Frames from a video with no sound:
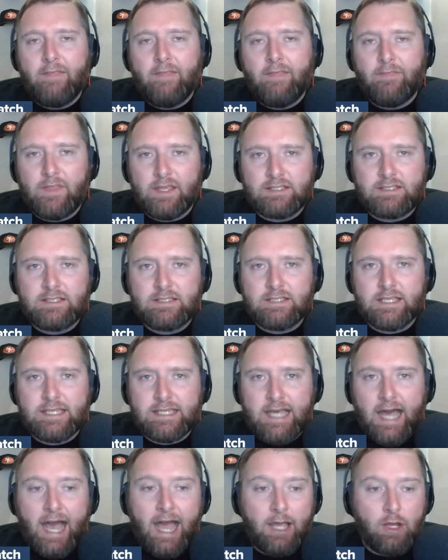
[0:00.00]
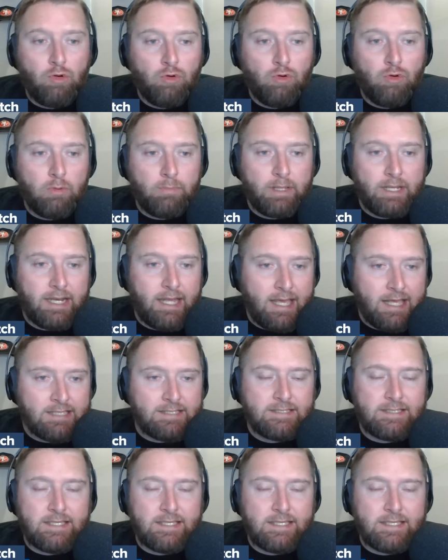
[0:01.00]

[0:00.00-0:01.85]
This is a guy who would be an instant